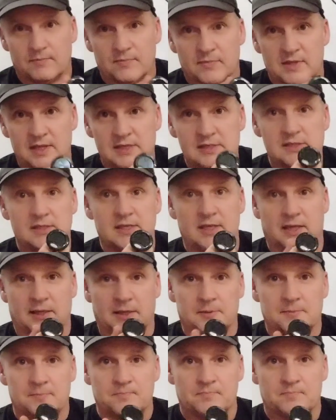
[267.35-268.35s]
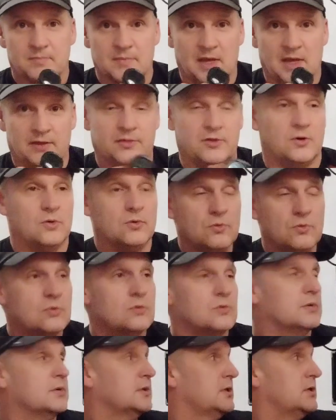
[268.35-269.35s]
this thing, I thought,
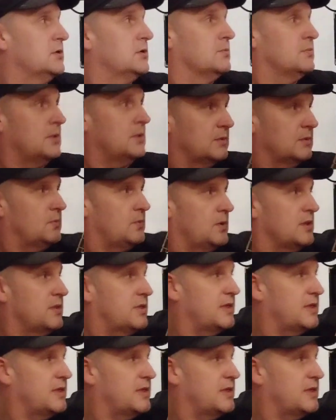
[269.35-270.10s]
one